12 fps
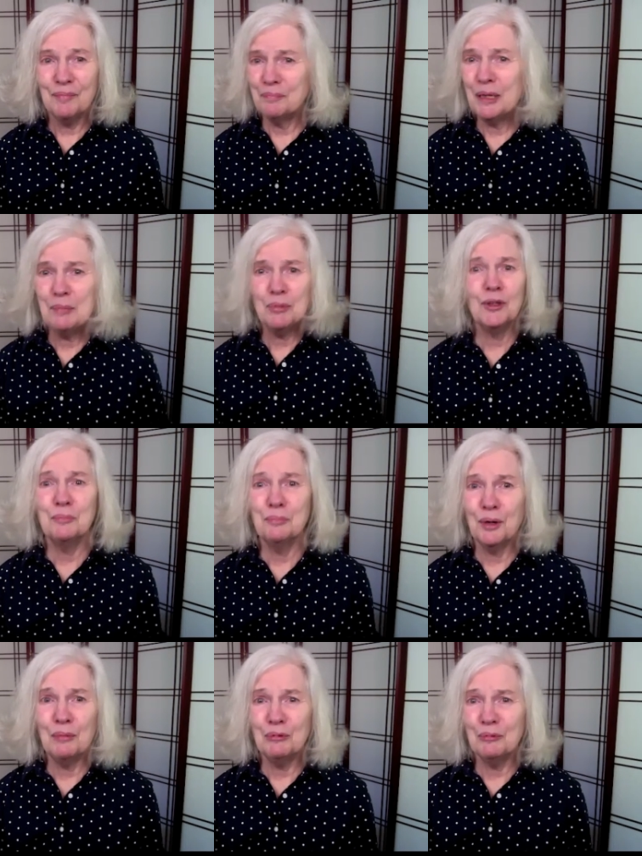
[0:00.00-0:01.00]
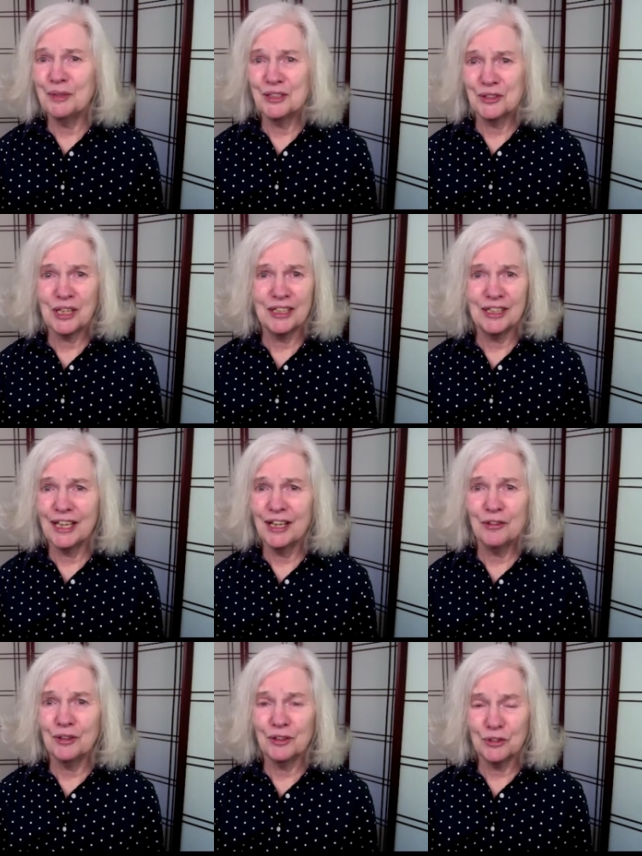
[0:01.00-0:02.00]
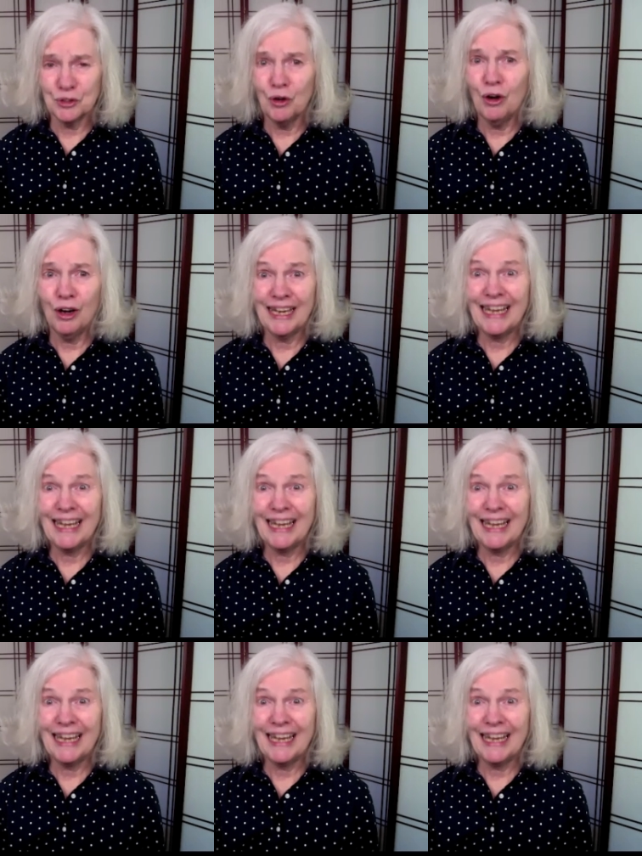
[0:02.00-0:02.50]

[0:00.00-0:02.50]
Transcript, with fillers: people could probably just get together and talk